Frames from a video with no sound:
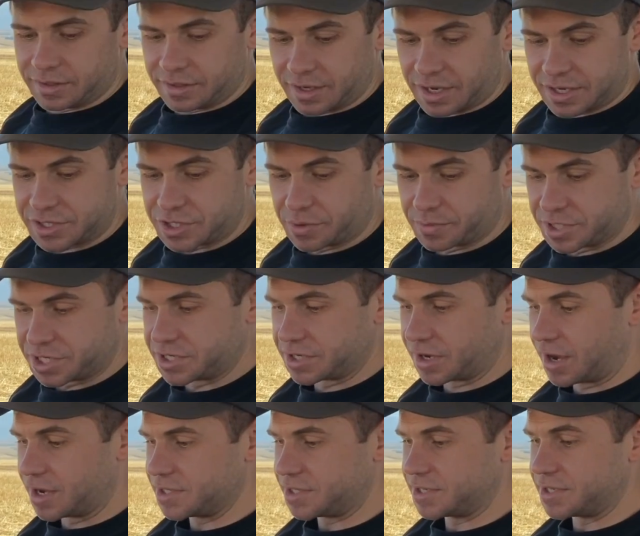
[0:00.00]
Yeah, so
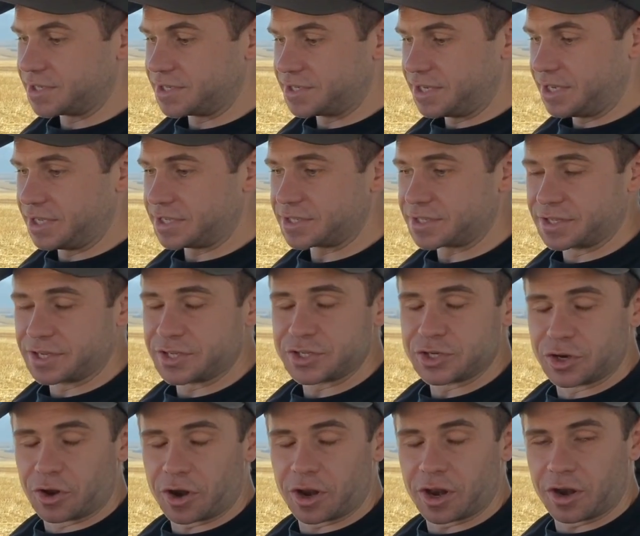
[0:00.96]
besides the seats,
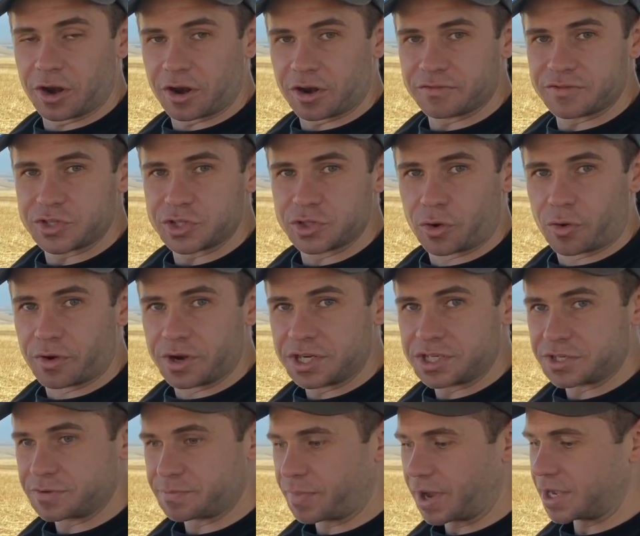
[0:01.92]
there's not a lot of
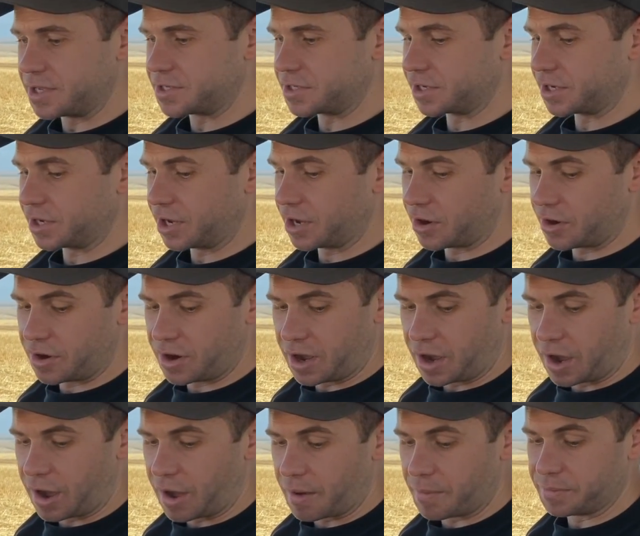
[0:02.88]
storage space in here.
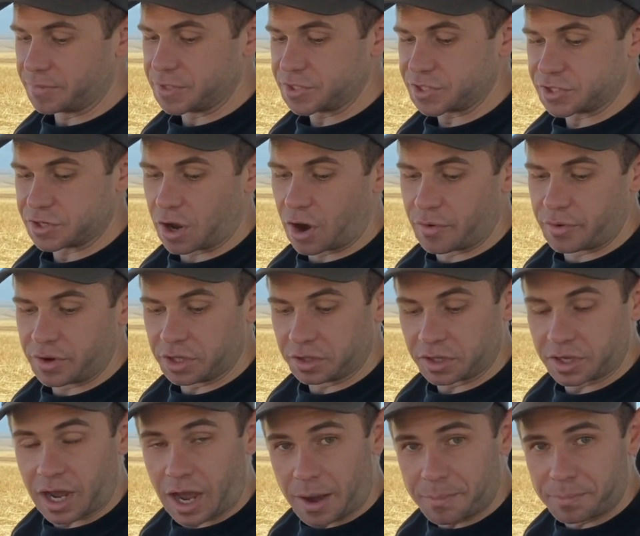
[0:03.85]
There's no
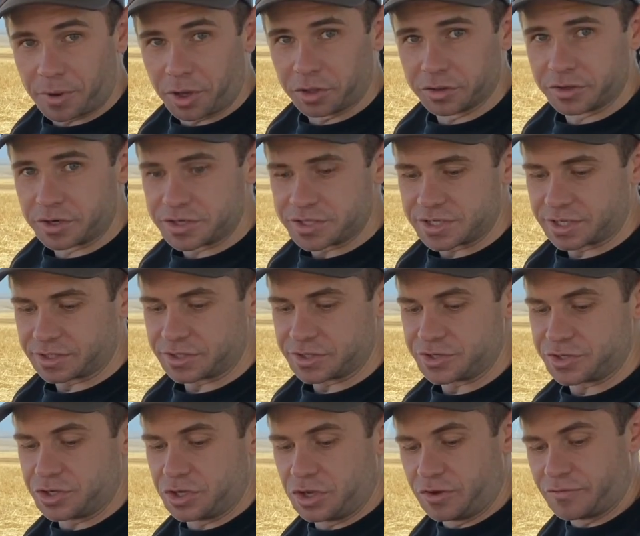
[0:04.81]
real cup holders that you
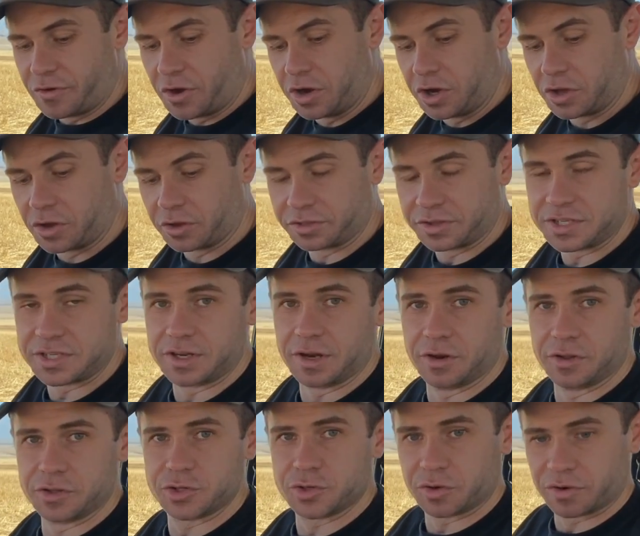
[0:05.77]
see. You've only got this
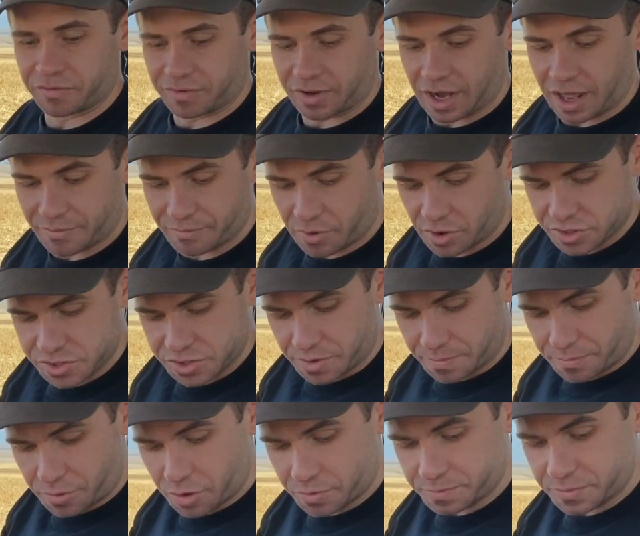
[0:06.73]
little sort of glove box
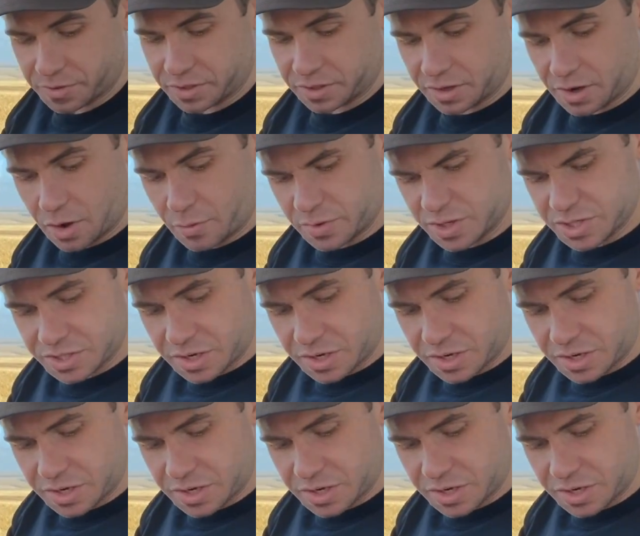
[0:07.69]
compartment here, which